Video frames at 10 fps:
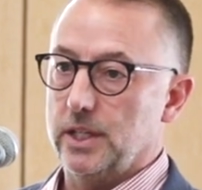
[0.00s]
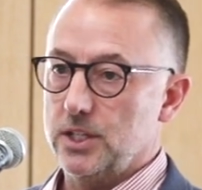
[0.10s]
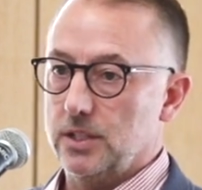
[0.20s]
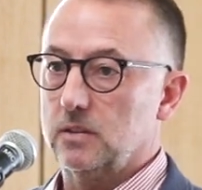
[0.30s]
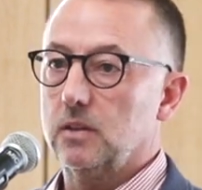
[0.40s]

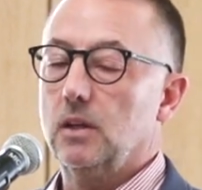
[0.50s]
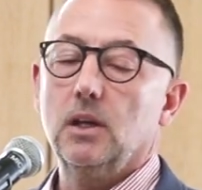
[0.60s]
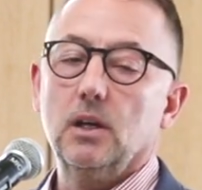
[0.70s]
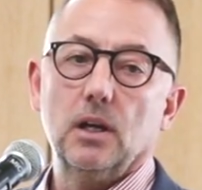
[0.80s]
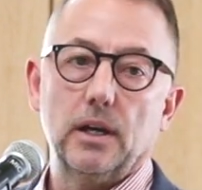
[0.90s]
conditions,
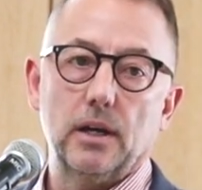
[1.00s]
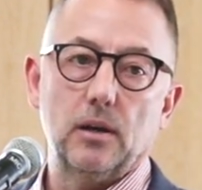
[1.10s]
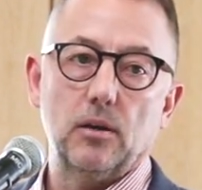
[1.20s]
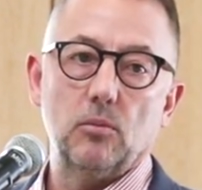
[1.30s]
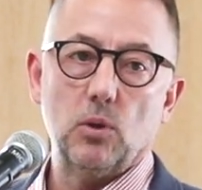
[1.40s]

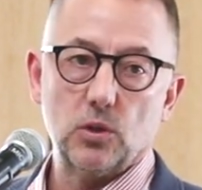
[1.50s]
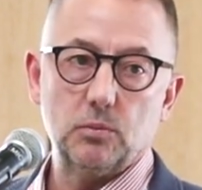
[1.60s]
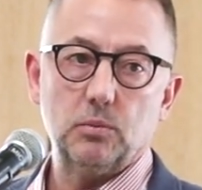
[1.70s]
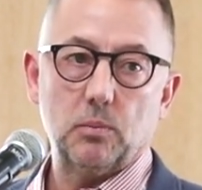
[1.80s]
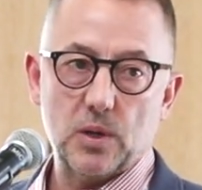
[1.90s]
uh,
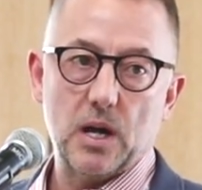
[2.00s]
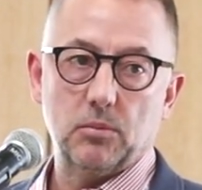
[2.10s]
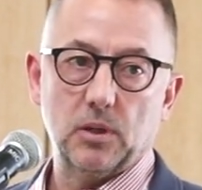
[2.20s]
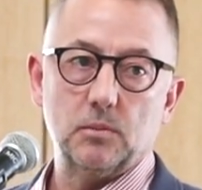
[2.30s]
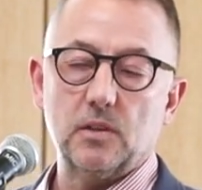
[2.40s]
multiple
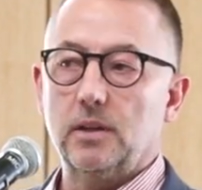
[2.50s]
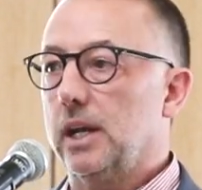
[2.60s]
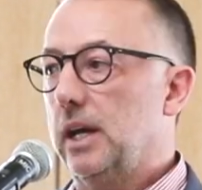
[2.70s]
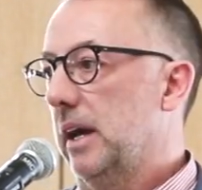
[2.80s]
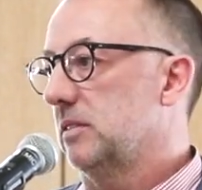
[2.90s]
problems,
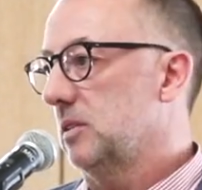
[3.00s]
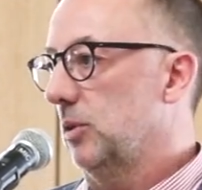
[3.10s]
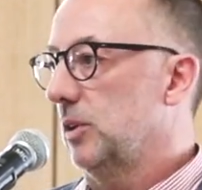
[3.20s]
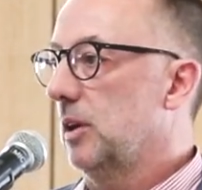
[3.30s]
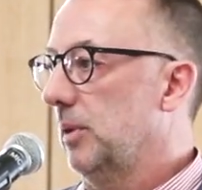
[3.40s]
and then I have
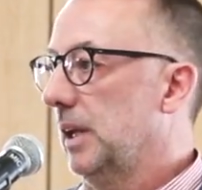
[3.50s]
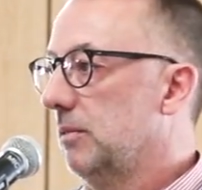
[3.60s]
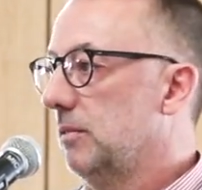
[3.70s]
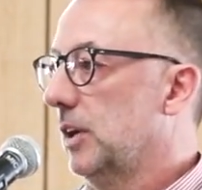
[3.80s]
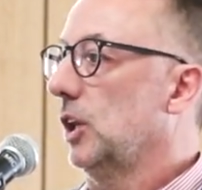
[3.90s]
someone come
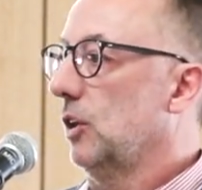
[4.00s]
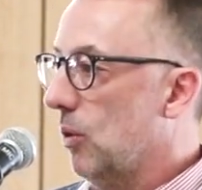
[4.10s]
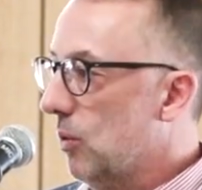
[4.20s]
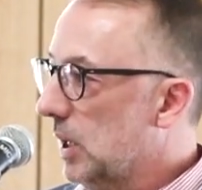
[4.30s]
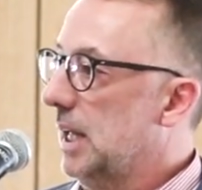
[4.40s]
in very
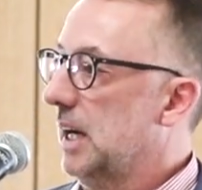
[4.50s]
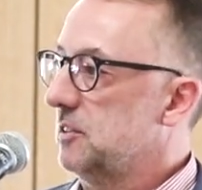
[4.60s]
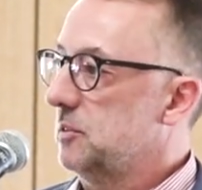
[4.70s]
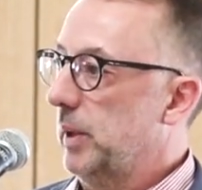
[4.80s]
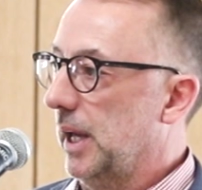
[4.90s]

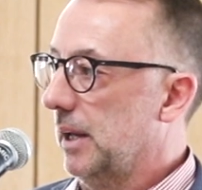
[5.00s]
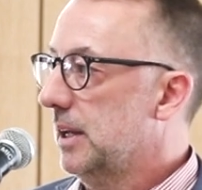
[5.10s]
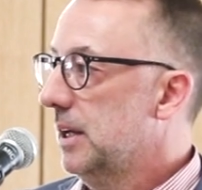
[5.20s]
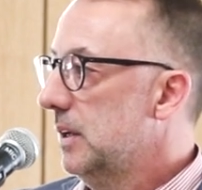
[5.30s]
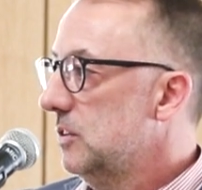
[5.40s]
localized
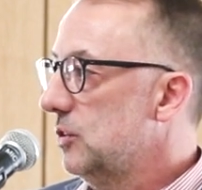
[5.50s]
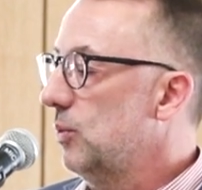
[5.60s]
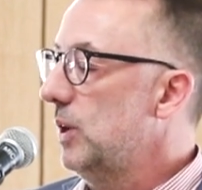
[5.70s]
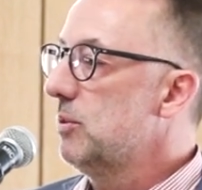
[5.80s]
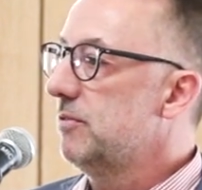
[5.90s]
pain.
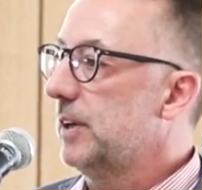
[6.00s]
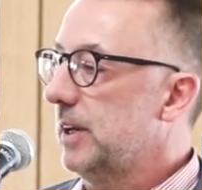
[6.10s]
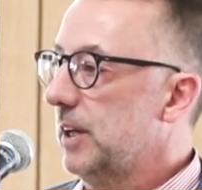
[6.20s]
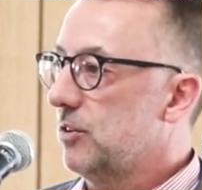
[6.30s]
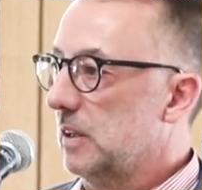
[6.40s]
So we were
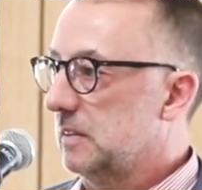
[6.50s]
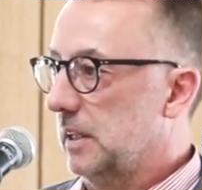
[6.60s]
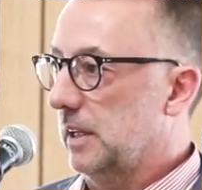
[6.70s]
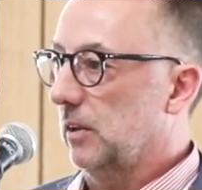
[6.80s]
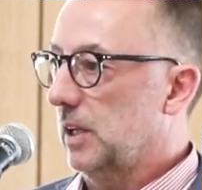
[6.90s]
very
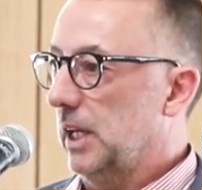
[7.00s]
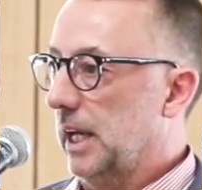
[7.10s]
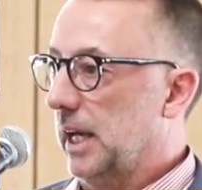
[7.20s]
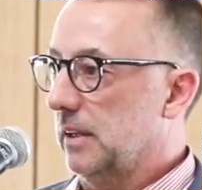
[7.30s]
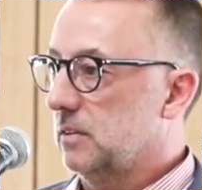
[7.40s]
interested in
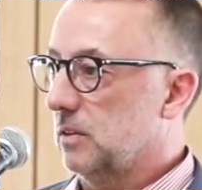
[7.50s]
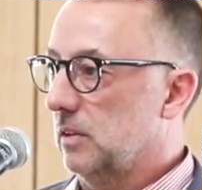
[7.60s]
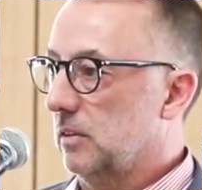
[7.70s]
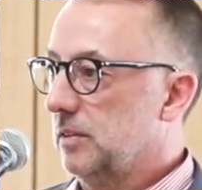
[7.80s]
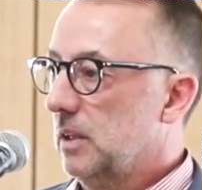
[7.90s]
looking at
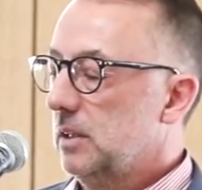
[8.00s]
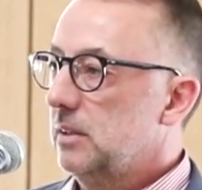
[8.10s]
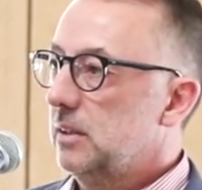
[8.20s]
sort of